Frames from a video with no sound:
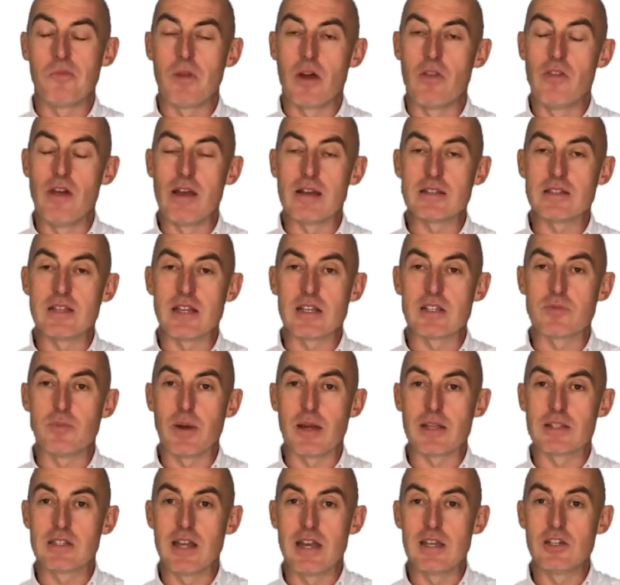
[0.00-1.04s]
And that's
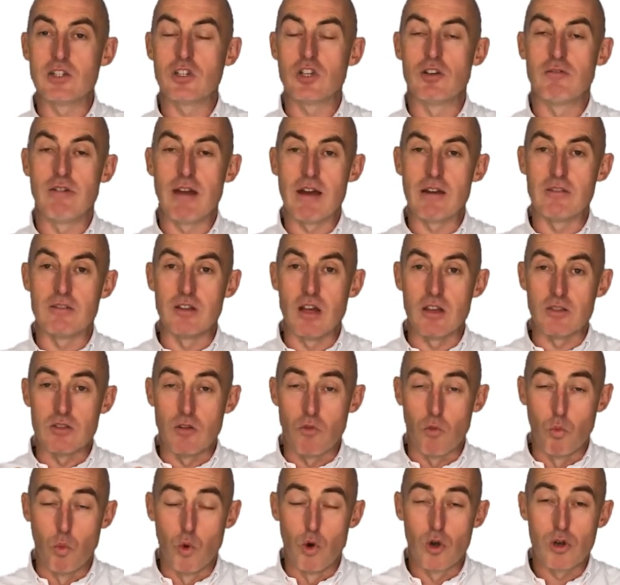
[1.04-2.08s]
expectation around the
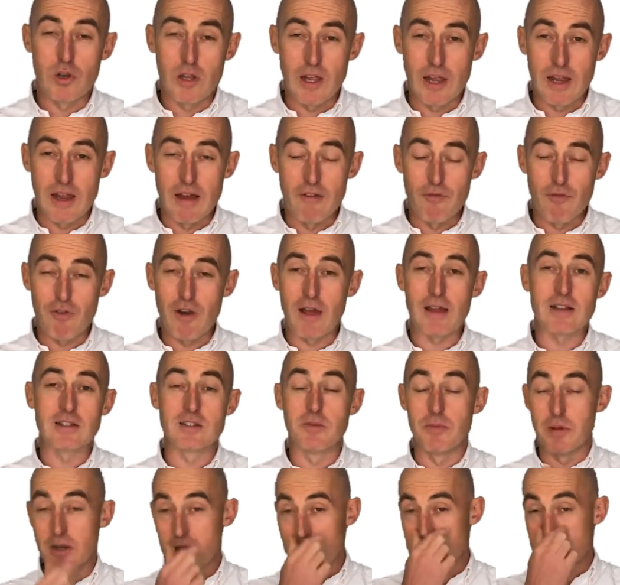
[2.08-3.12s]
working
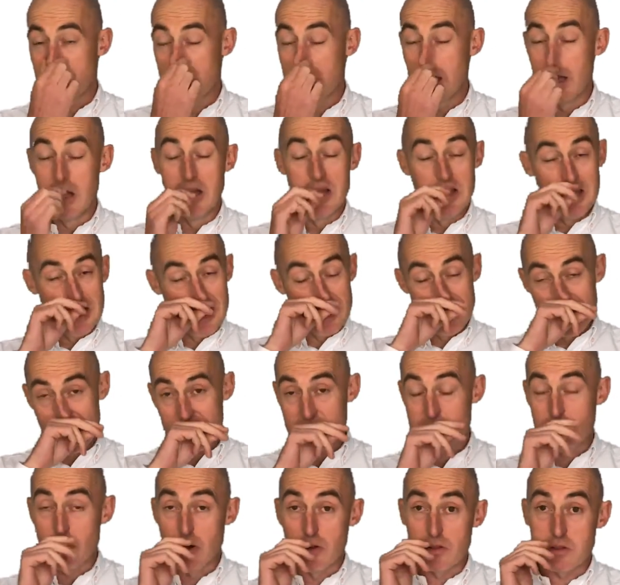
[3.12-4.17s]
flexibility, and
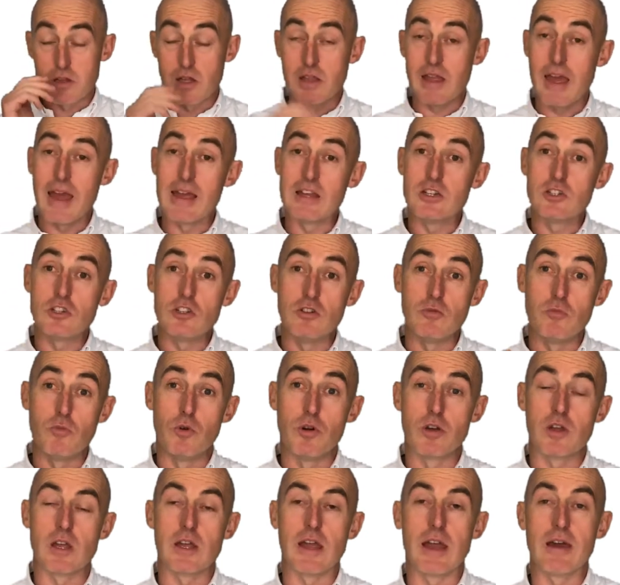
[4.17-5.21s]
that's both location and
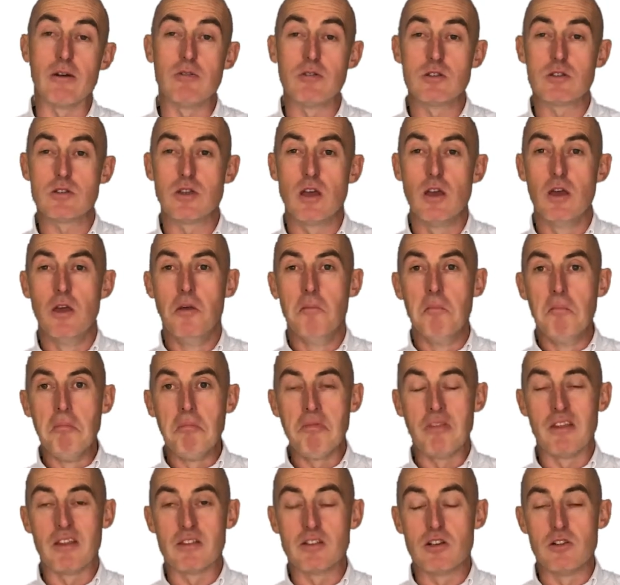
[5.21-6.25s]
working hours.
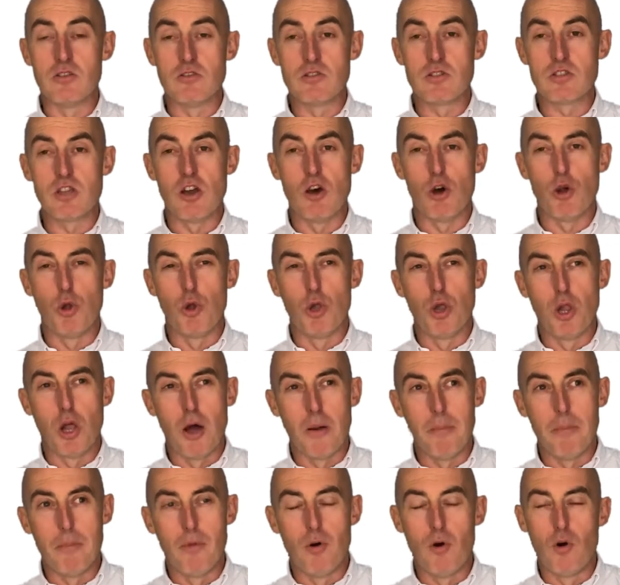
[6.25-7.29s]
There's also a
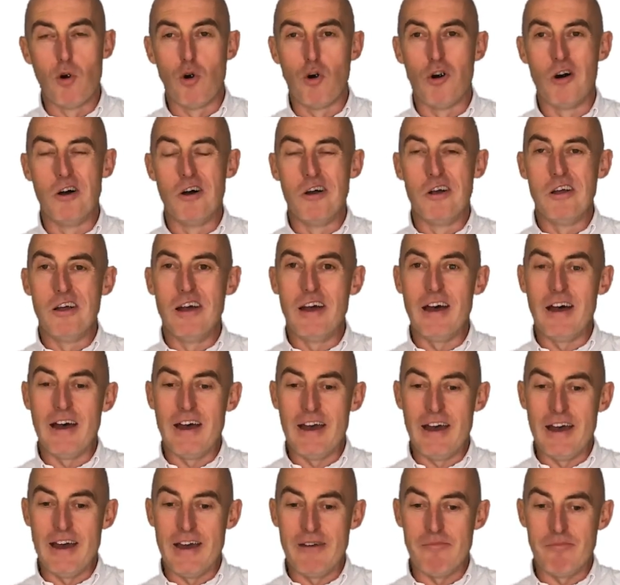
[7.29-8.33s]
lot more.
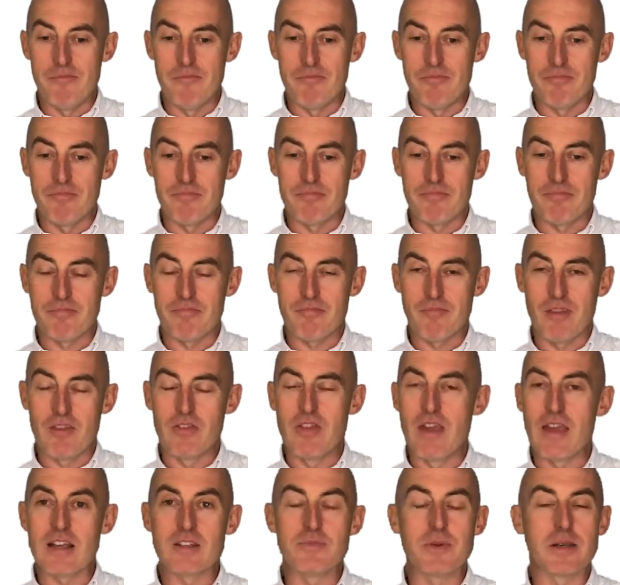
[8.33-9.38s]

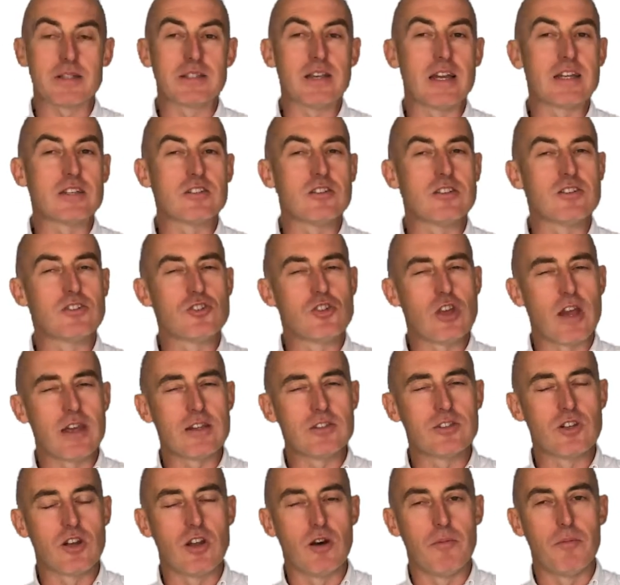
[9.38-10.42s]
The expectation has
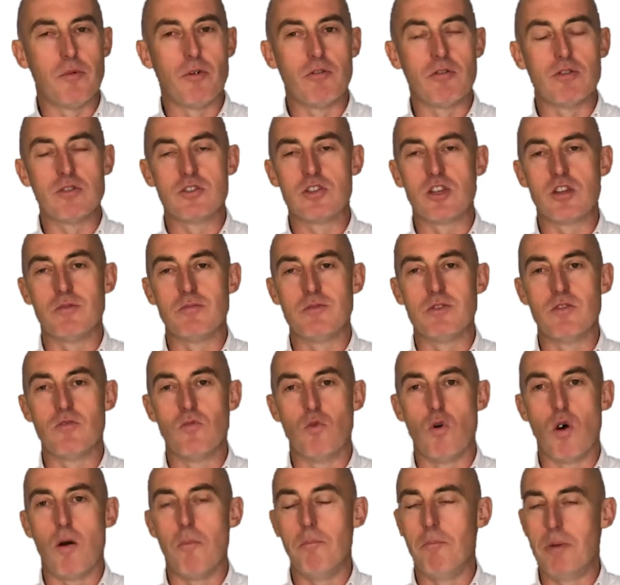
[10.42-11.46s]
changed a lot more in terms of
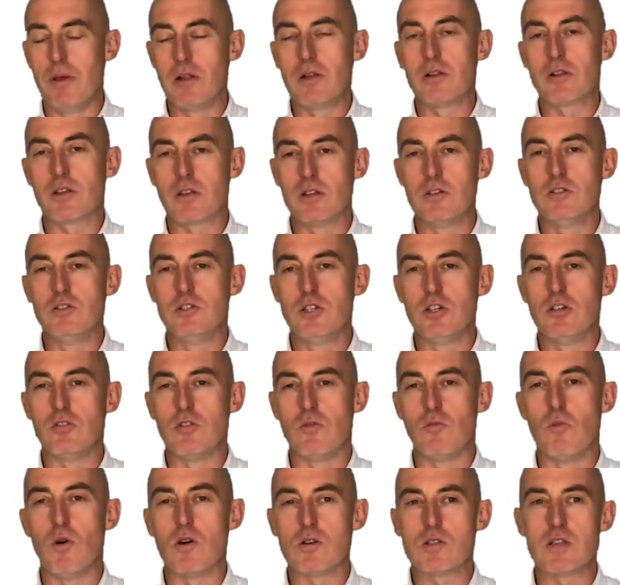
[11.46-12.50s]
what Bill can do
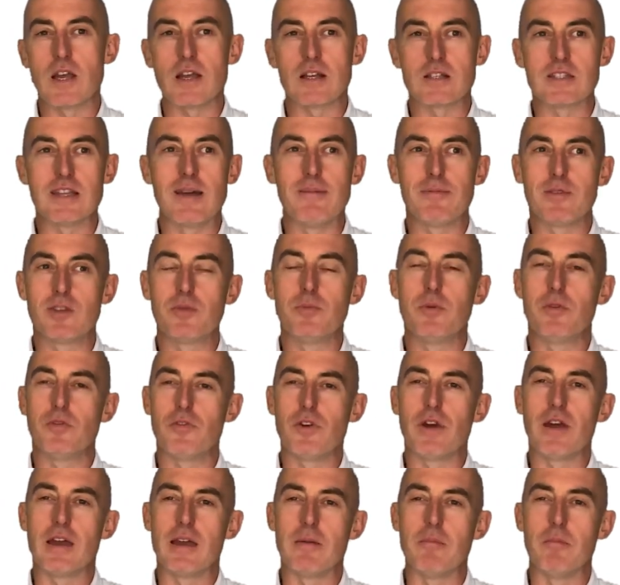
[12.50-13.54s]
and what's acceptable
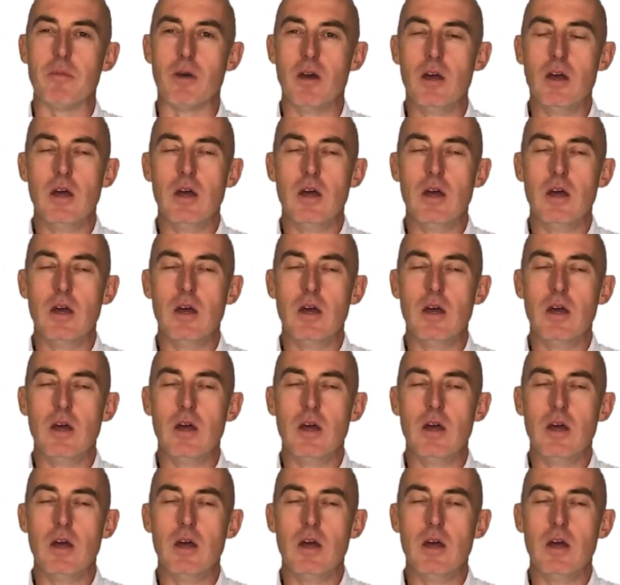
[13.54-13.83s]
for him